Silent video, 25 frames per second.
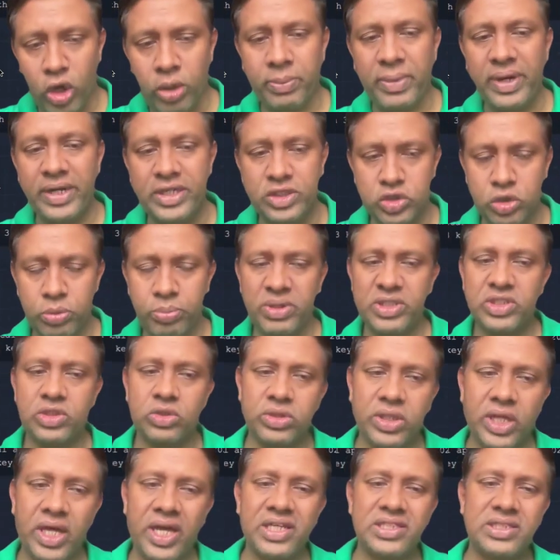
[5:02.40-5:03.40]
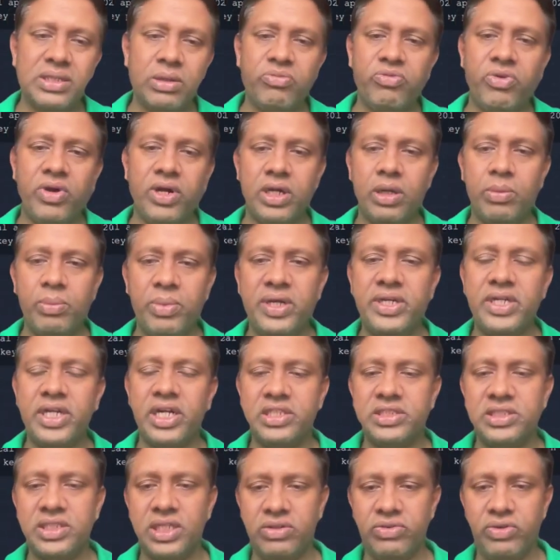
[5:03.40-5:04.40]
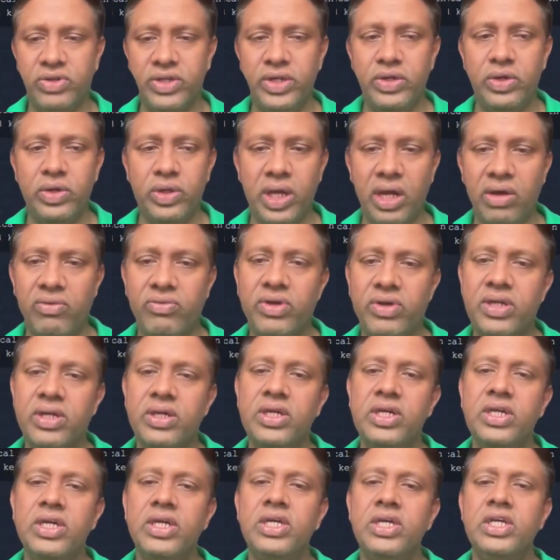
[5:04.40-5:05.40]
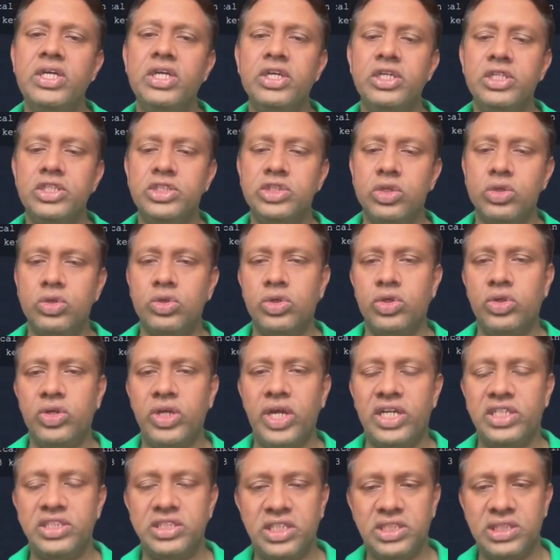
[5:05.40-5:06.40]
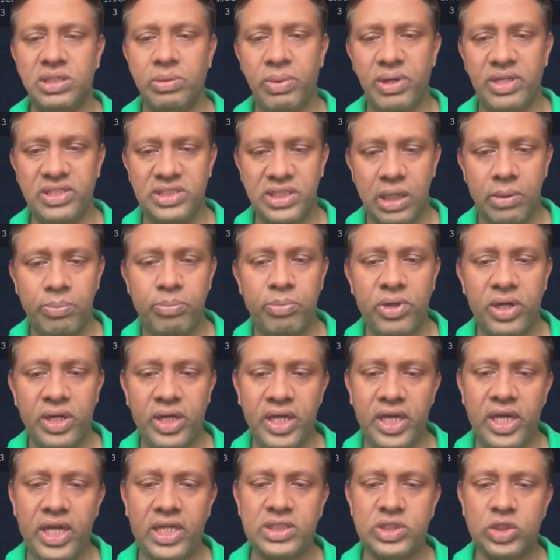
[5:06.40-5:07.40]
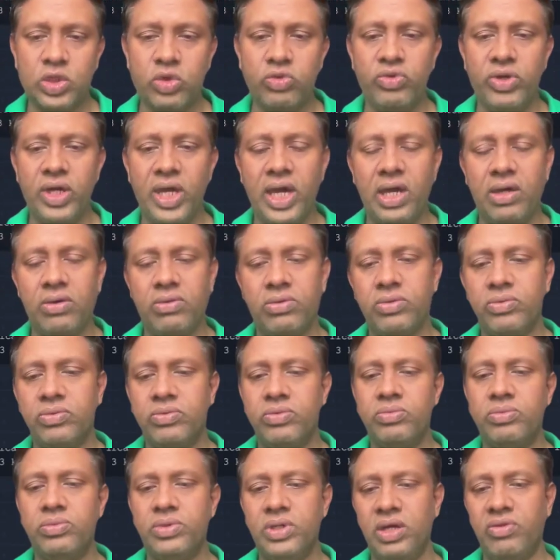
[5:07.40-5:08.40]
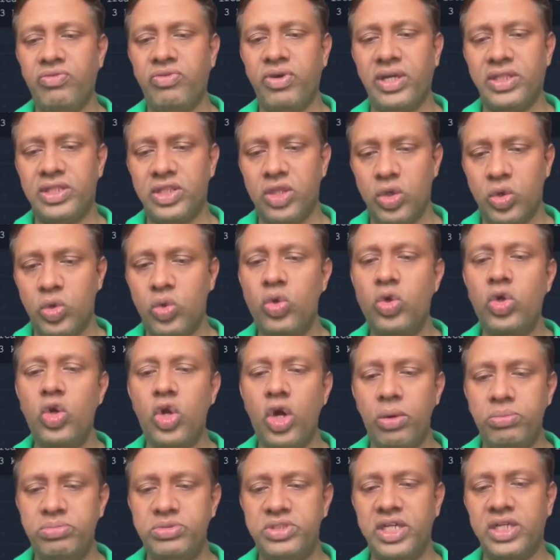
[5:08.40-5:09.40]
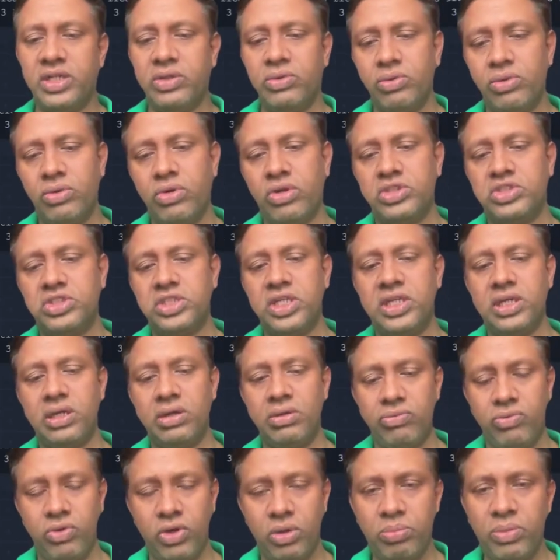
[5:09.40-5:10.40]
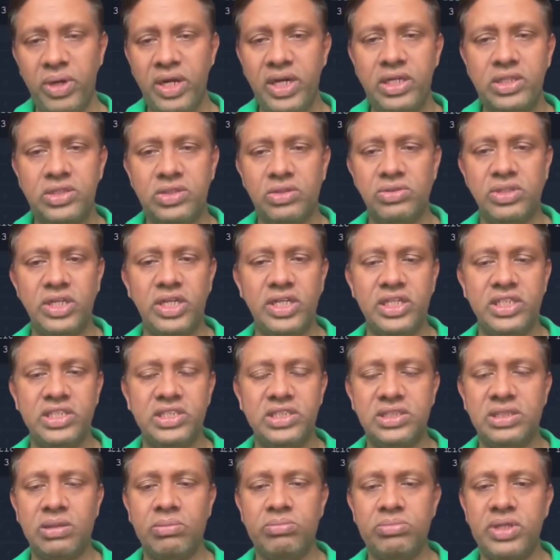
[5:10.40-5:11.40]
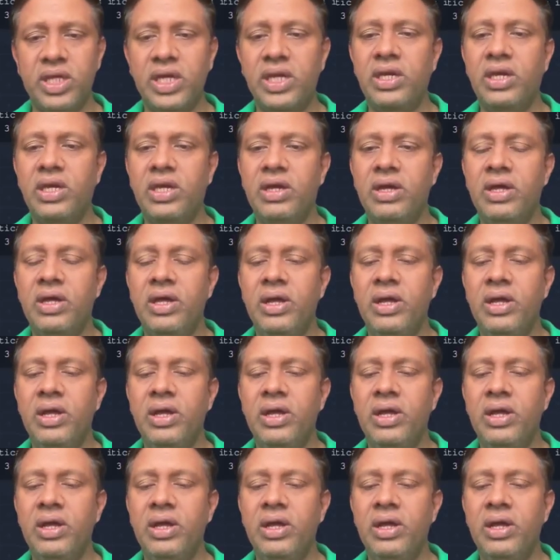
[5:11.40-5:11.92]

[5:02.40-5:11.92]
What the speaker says: format should be. So there are some fundamentals that we need to cover. So you can see some example here. So we have defined the role, objective, constraint, and format. So that is something